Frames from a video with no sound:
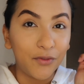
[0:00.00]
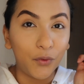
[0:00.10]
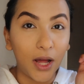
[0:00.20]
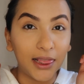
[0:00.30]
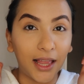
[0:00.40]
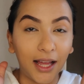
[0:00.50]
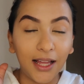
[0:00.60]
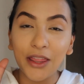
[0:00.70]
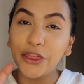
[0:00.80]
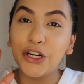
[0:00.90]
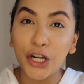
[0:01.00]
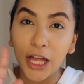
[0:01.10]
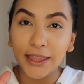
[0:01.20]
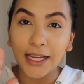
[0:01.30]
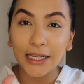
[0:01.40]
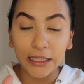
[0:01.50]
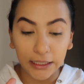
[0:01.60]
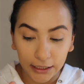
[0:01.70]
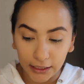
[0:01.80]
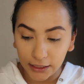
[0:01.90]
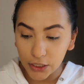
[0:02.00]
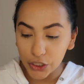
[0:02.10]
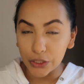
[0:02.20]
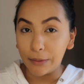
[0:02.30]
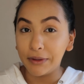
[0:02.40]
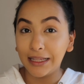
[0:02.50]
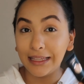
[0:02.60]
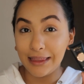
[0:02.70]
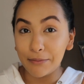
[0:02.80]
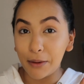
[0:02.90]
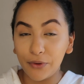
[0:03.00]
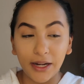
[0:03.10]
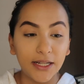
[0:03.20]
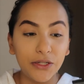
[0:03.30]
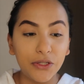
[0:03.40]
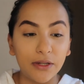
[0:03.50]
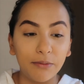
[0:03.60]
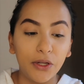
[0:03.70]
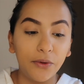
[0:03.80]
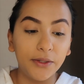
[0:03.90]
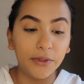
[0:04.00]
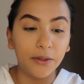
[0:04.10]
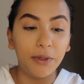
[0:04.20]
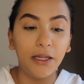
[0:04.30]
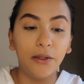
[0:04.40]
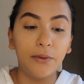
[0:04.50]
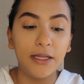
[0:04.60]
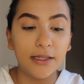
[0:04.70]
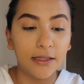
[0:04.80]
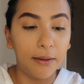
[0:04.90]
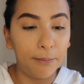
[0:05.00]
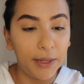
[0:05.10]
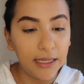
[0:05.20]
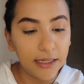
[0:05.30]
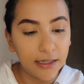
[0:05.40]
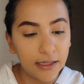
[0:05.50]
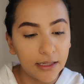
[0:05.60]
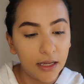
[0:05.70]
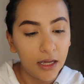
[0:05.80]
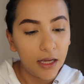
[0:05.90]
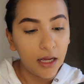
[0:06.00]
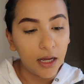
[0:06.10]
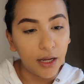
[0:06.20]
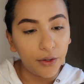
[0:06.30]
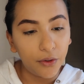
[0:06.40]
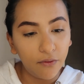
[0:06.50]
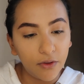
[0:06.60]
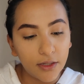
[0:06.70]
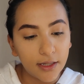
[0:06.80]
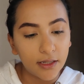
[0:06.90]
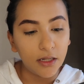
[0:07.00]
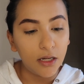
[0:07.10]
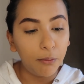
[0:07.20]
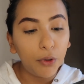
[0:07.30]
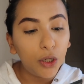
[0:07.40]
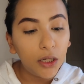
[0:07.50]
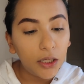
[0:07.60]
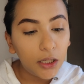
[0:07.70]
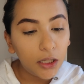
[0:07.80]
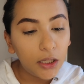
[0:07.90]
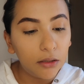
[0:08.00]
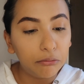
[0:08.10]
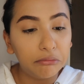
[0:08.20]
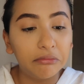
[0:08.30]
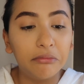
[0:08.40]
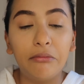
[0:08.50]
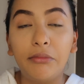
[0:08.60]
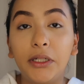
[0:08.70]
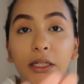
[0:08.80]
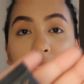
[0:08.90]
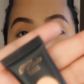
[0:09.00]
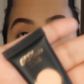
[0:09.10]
Voila, they're not that clean, so I'm gonna clean them up right now. So I'm gonna go in with the P. Louise base. I don't know if this has a number on it, but